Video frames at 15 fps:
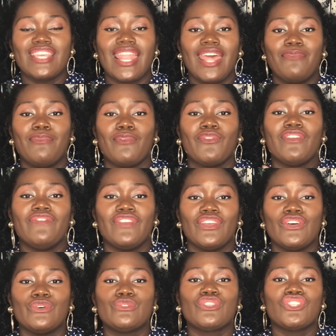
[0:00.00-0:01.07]
that have been
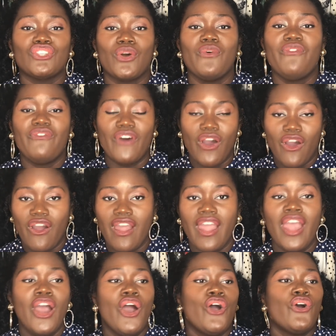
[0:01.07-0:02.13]
revealed so
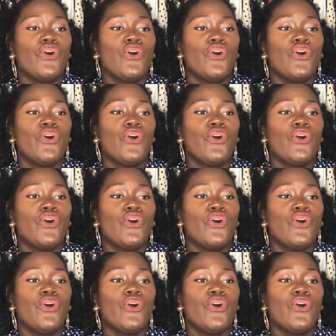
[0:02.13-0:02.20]
far.